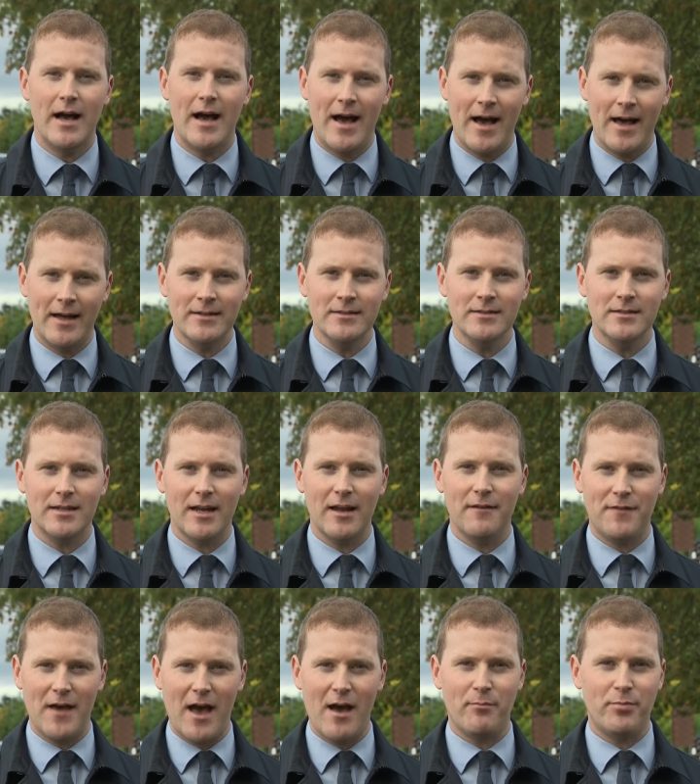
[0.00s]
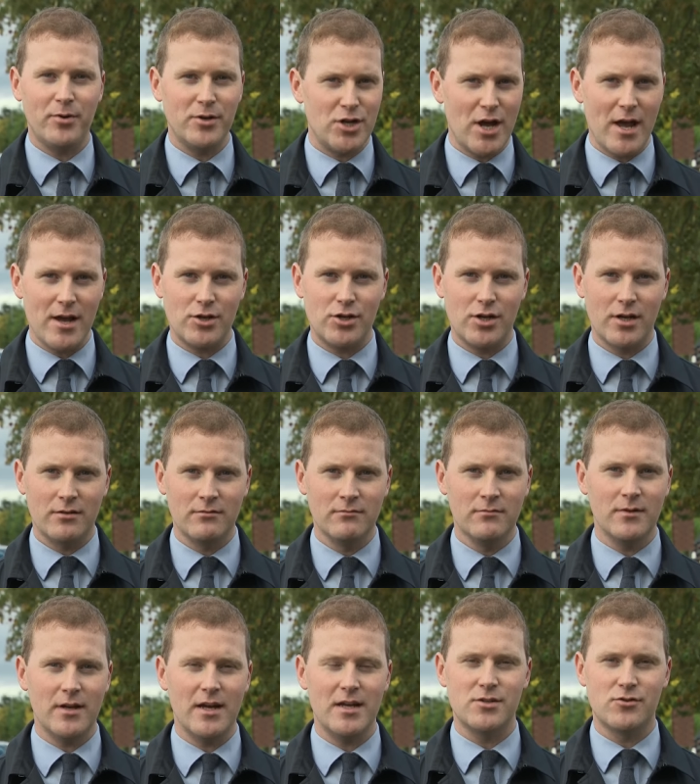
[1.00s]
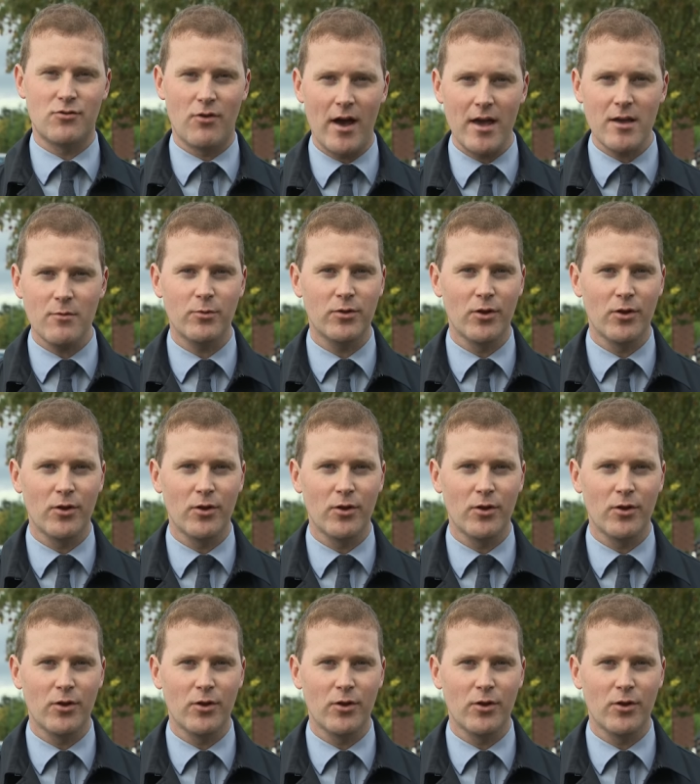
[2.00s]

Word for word: And if that projection is right,